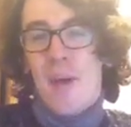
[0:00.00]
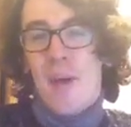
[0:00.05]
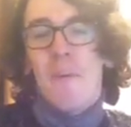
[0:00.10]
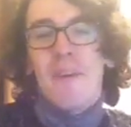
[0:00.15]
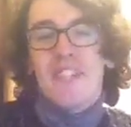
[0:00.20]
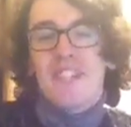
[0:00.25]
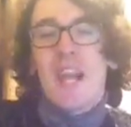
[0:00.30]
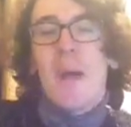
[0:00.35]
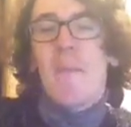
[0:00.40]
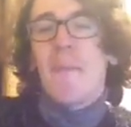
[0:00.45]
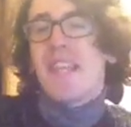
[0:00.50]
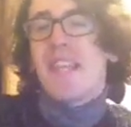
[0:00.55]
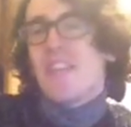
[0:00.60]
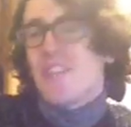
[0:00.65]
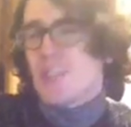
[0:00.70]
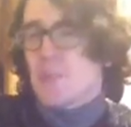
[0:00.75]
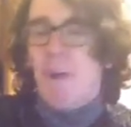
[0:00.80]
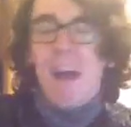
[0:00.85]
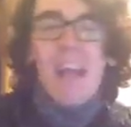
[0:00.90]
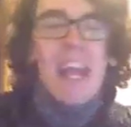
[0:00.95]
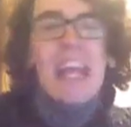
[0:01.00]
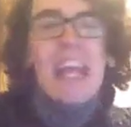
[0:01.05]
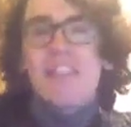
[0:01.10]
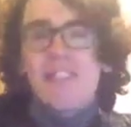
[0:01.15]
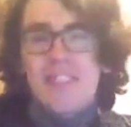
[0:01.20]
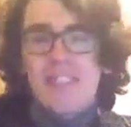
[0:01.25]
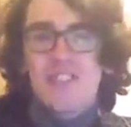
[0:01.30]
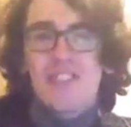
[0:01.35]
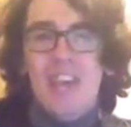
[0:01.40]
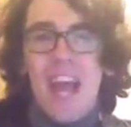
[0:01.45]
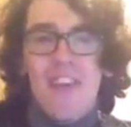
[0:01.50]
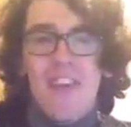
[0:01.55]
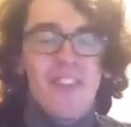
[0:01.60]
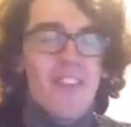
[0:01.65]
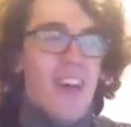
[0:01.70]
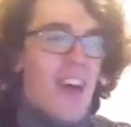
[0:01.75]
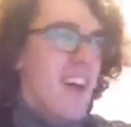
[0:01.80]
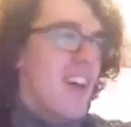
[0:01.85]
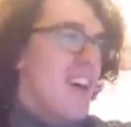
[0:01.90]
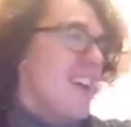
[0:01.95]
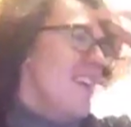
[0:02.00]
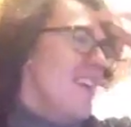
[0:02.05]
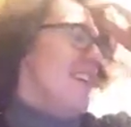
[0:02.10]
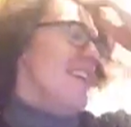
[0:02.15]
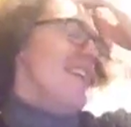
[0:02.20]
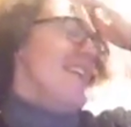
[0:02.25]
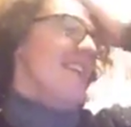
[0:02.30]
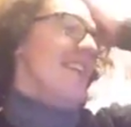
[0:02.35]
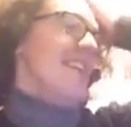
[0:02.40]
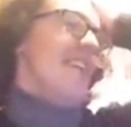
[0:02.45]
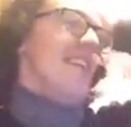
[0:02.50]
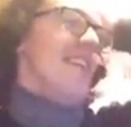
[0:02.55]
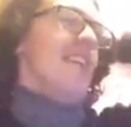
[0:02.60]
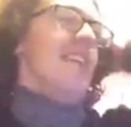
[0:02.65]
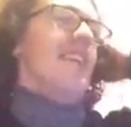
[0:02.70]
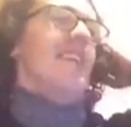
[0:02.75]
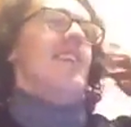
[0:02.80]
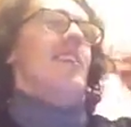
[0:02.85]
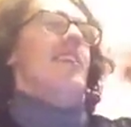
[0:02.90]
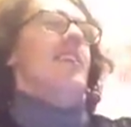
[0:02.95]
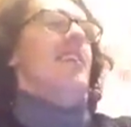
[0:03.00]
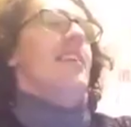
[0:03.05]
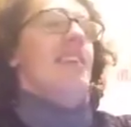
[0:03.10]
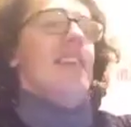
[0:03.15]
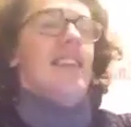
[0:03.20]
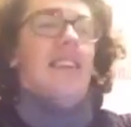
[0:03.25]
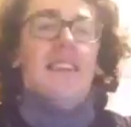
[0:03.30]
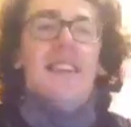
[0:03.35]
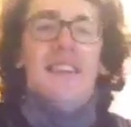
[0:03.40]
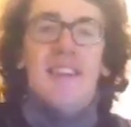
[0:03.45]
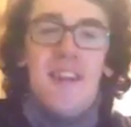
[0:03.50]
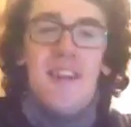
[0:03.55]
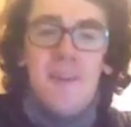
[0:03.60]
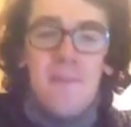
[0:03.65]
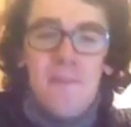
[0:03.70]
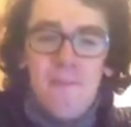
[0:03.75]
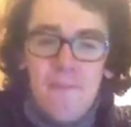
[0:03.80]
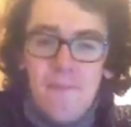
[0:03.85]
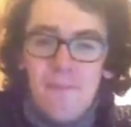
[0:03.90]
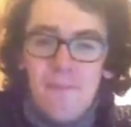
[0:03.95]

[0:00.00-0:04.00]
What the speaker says: which can be used by either gender. You know,